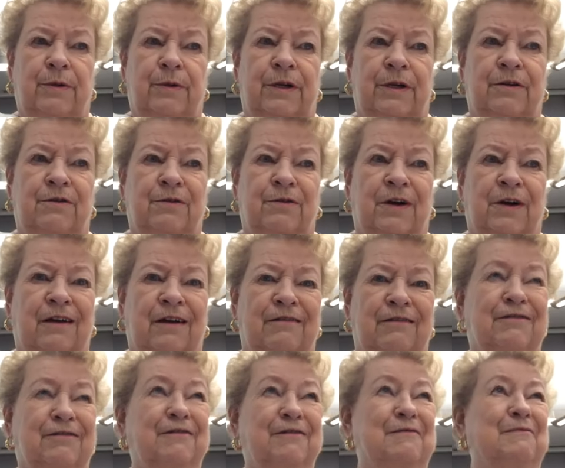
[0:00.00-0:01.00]
a woman to
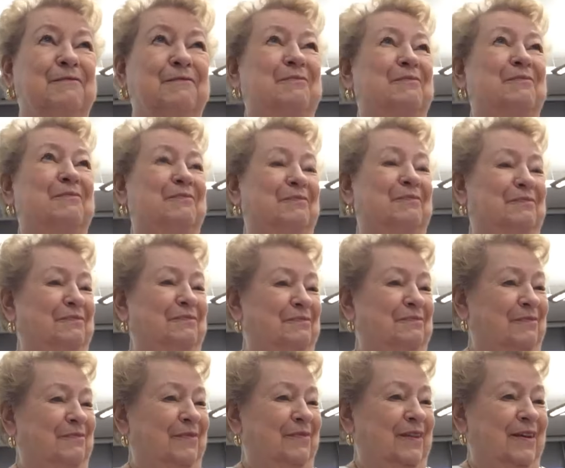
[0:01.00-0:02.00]
drive.
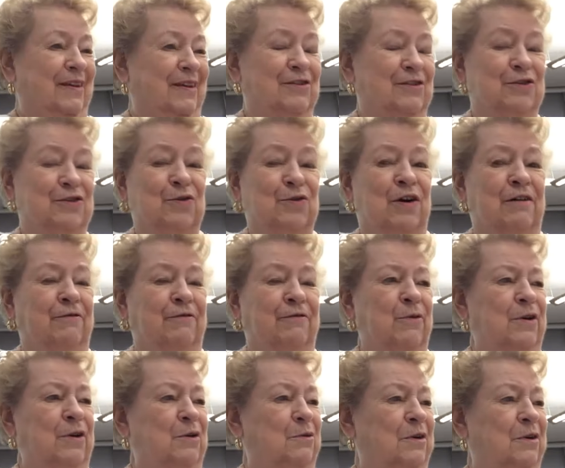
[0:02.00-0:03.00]
So off
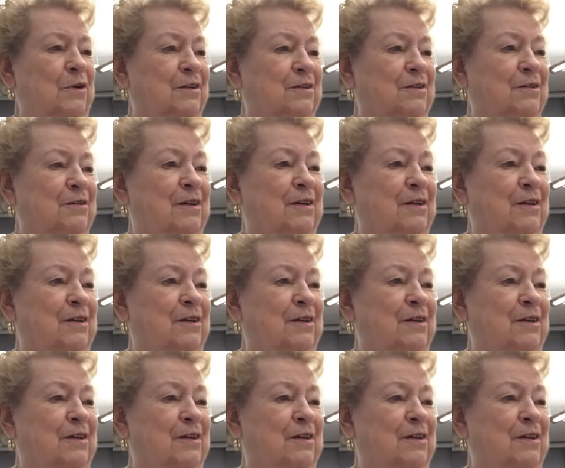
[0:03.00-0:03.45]
we went.